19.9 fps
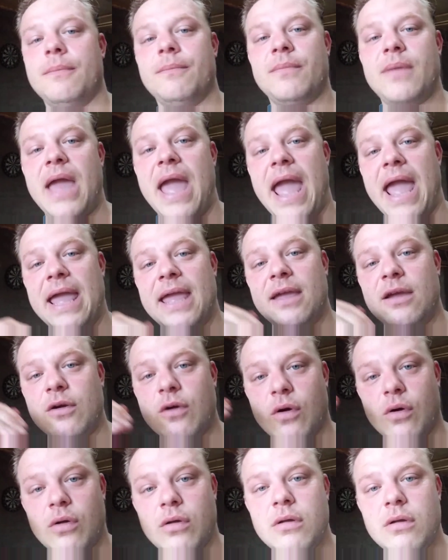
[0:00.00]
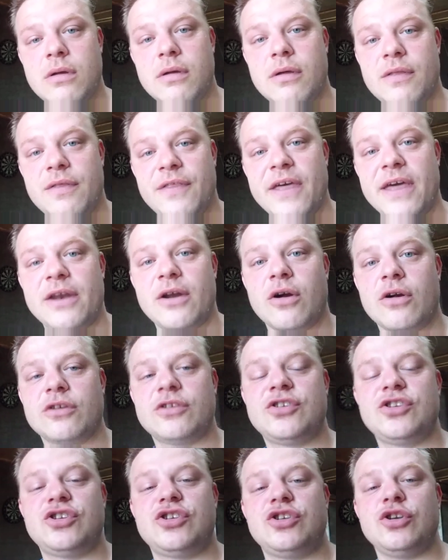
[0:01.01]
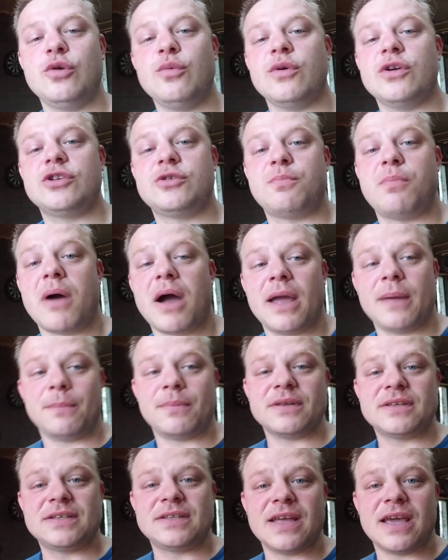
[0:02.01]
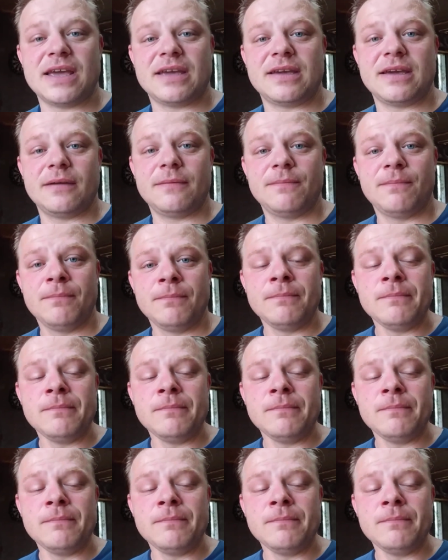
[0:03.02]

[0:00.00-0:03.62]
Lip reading: angle that our sewage pipe is taking.